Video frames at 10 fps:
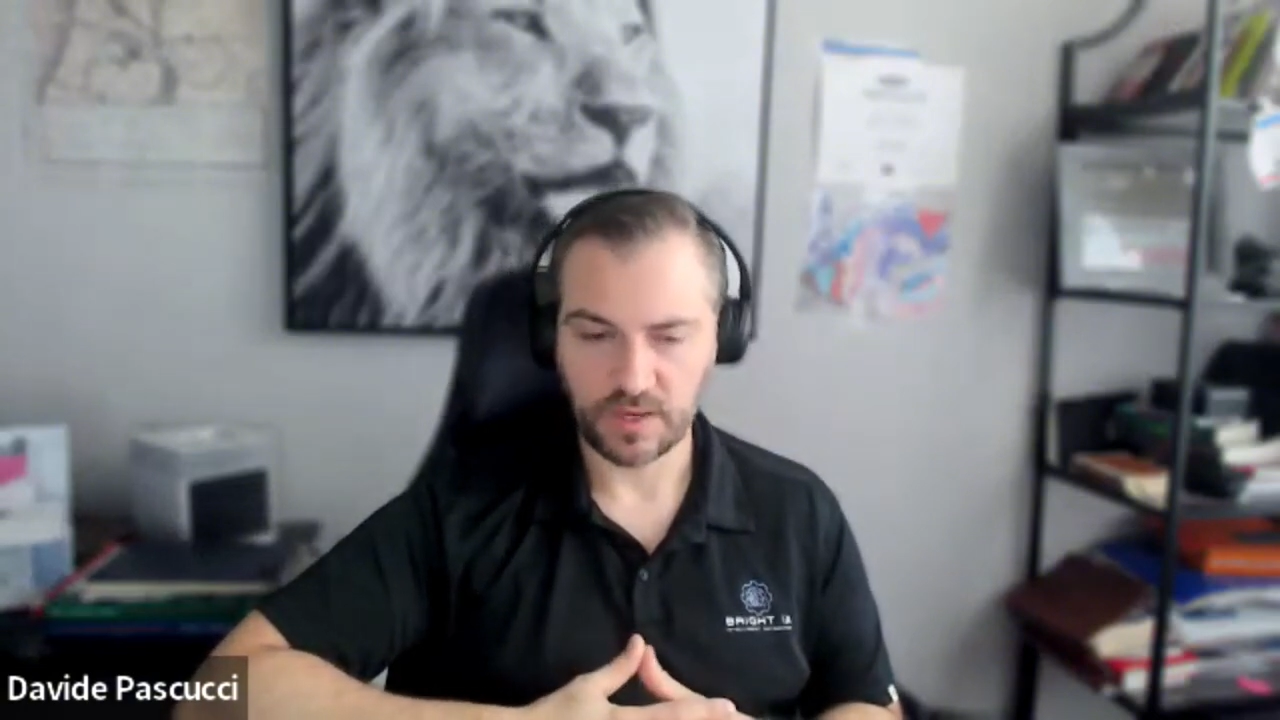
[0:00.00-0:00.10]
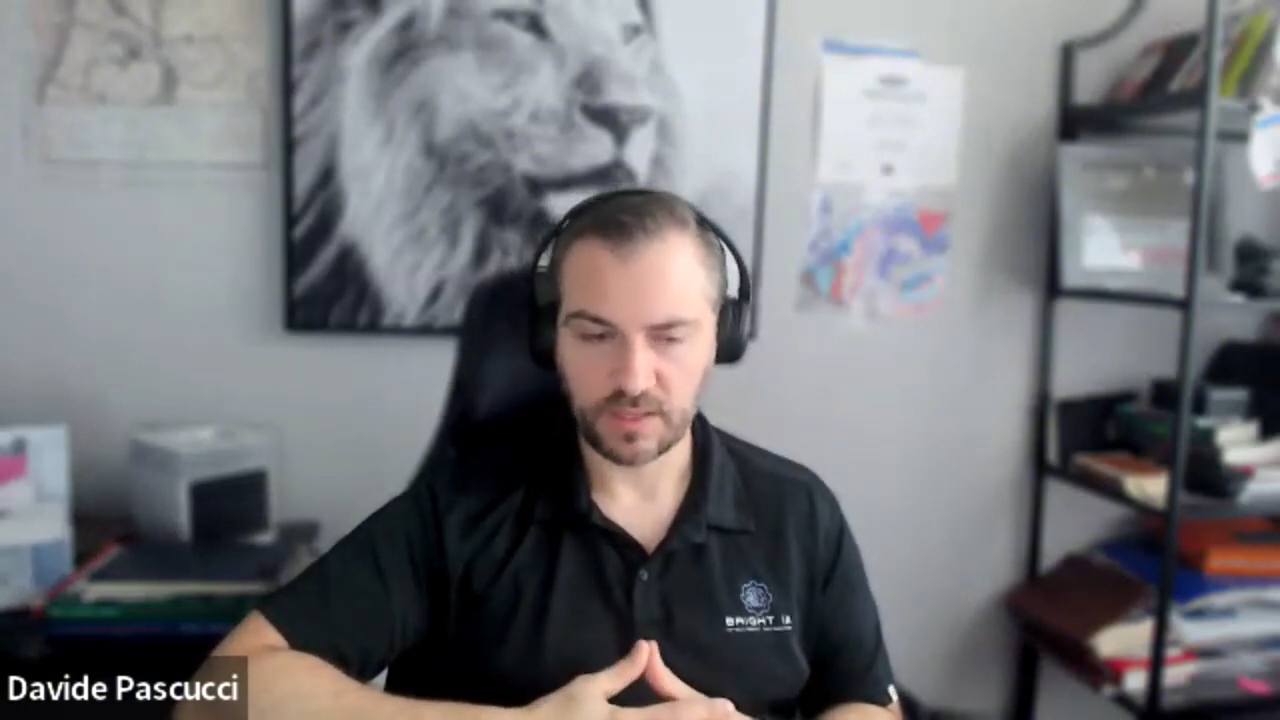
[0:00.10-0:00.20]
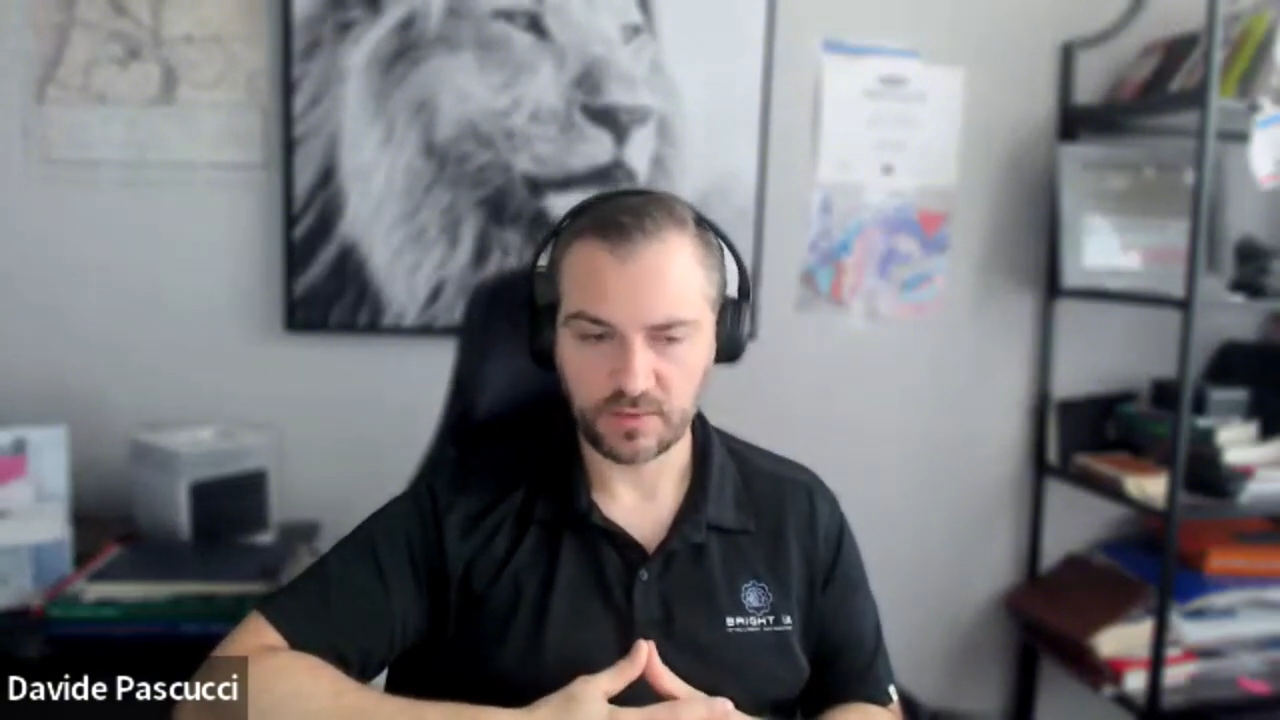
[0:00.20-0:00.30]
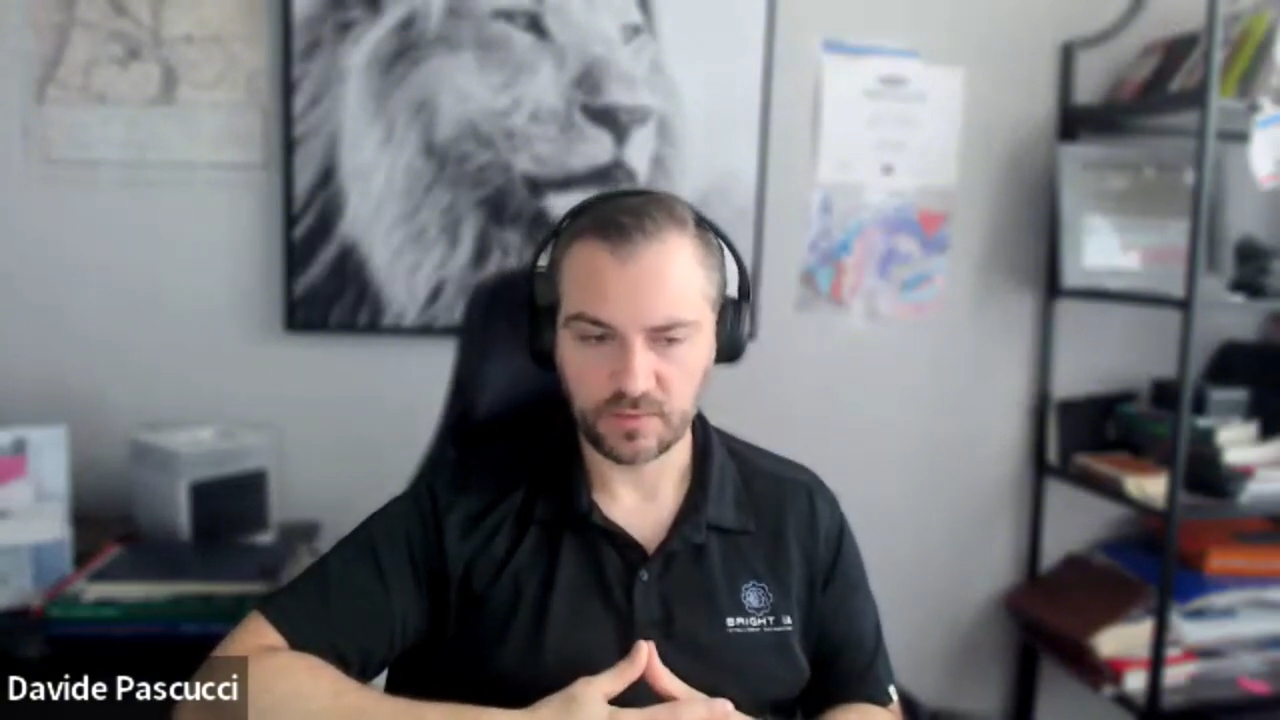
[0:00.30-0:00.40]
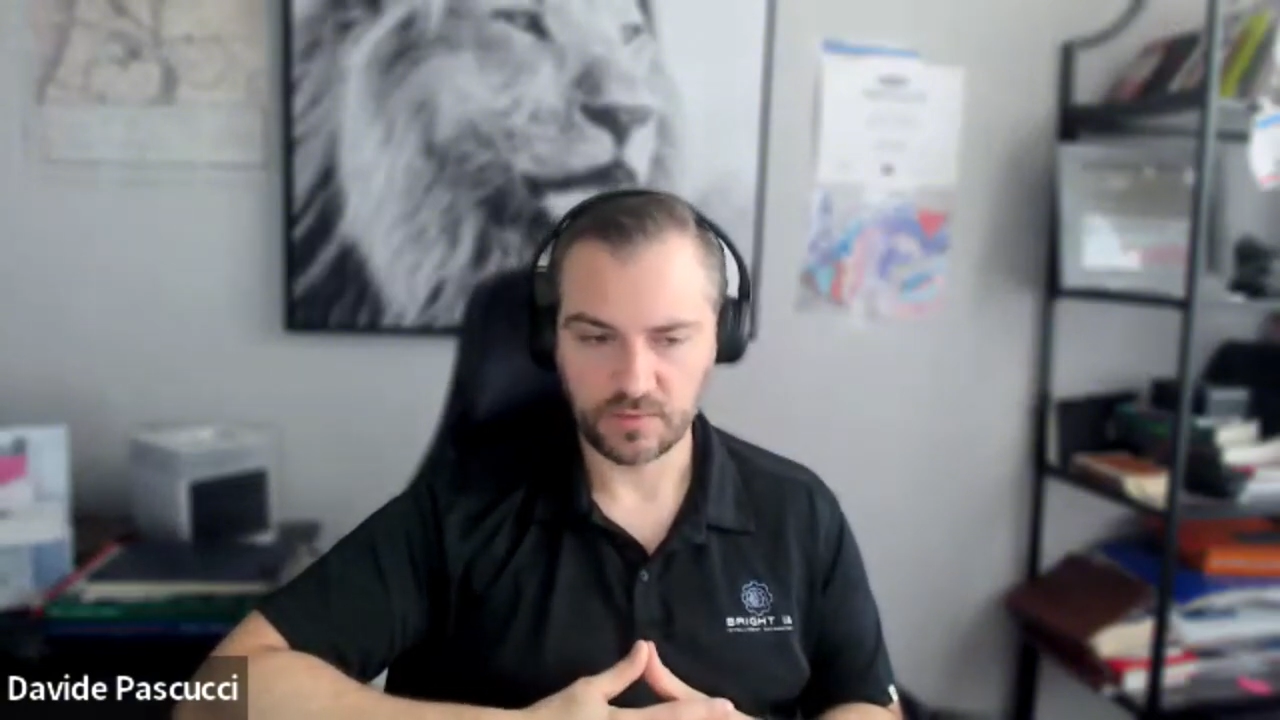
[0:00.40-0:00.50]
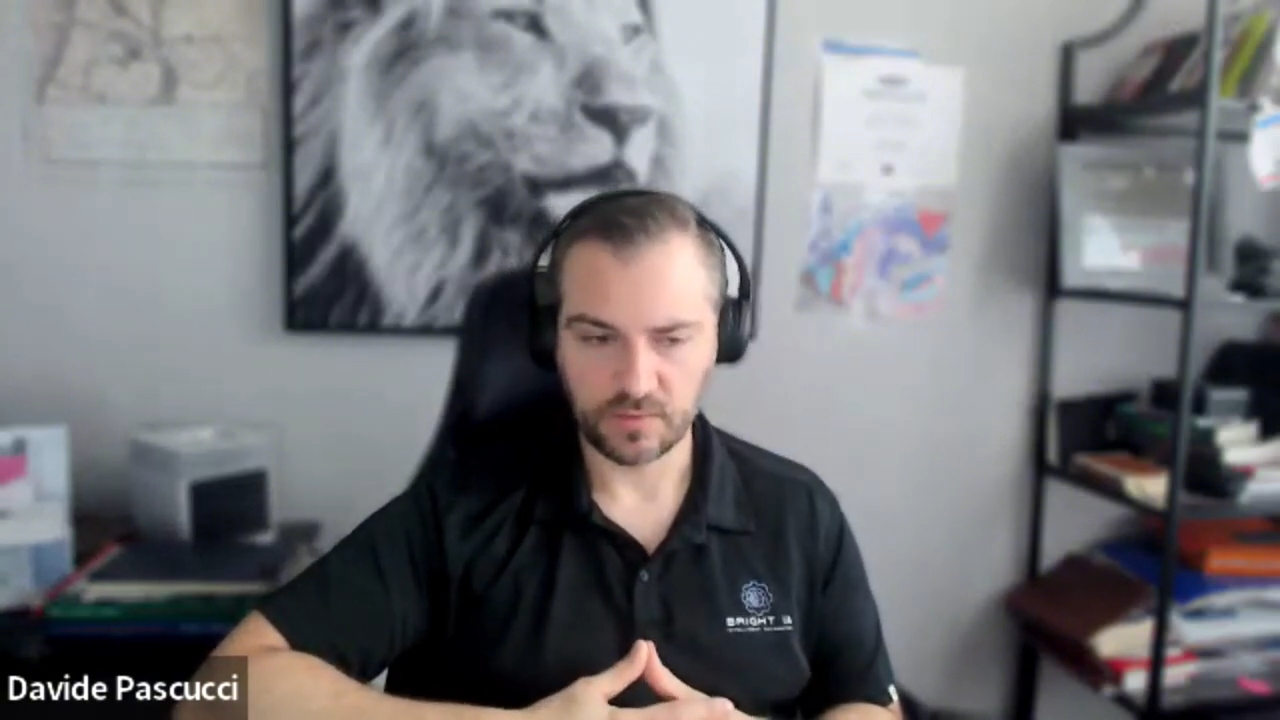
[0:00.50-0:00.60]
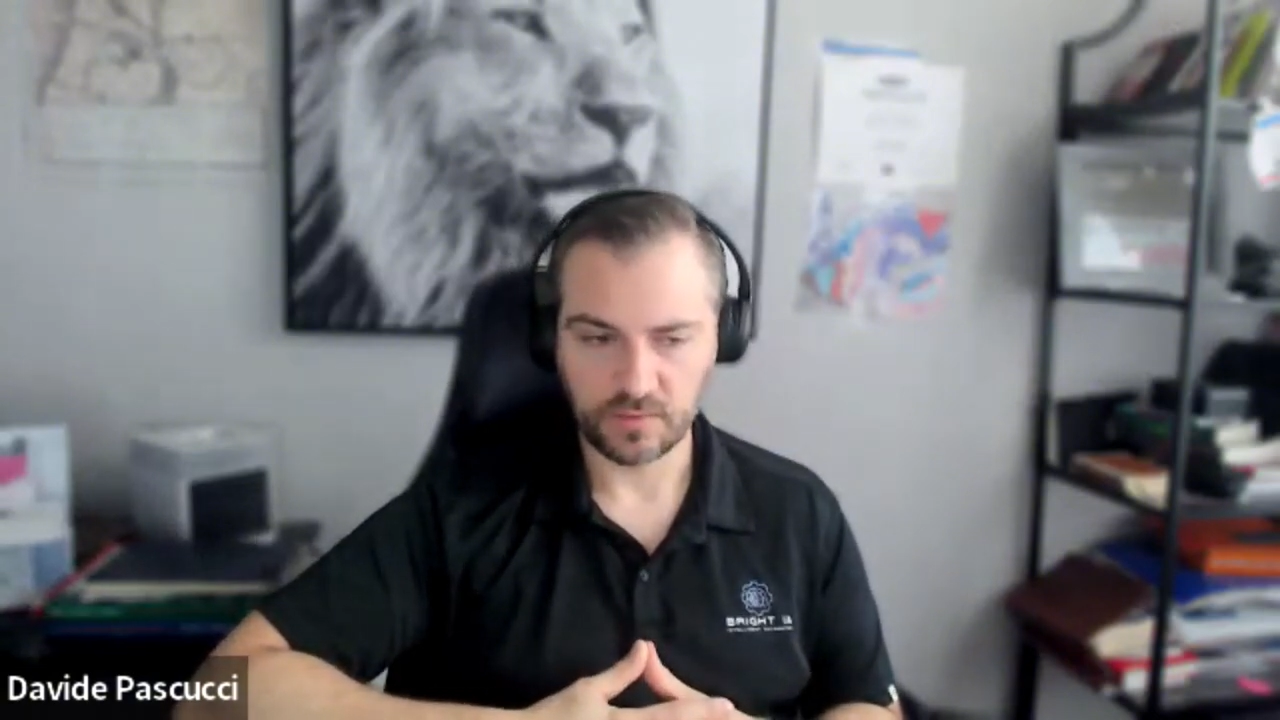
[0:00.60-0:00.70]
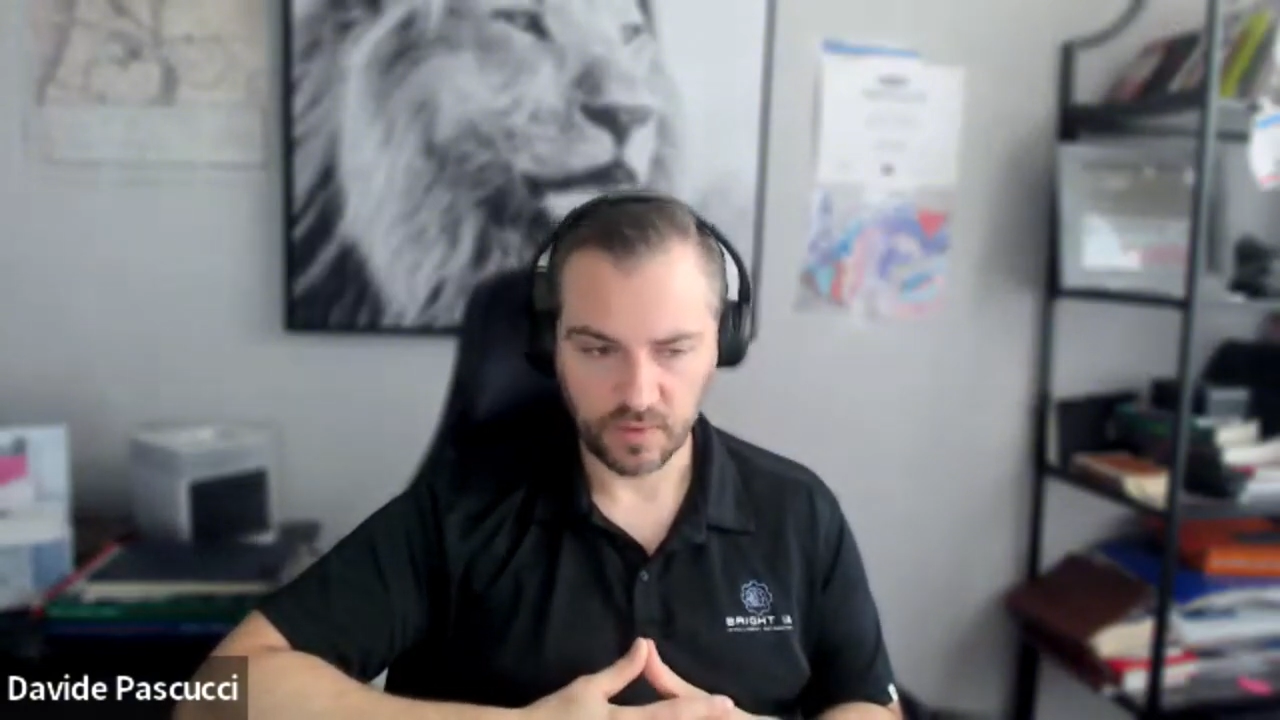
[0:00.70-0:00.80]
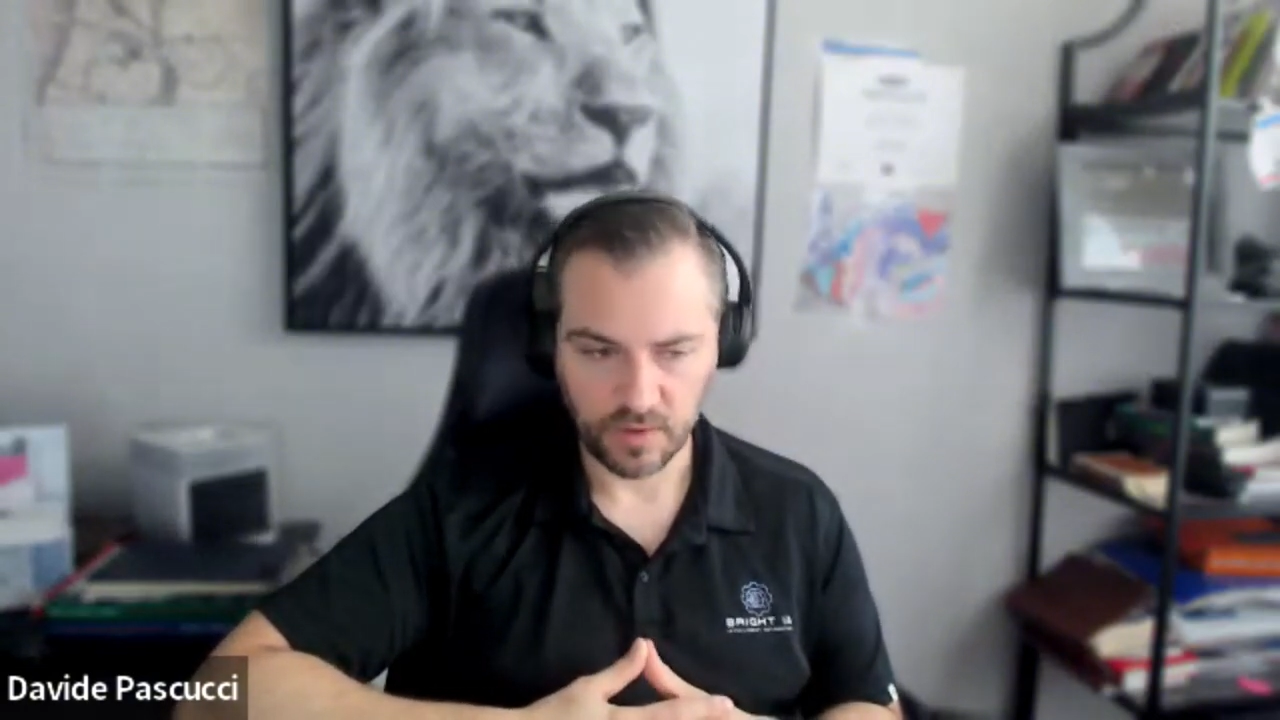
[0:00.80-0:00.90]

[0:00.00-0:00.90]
way to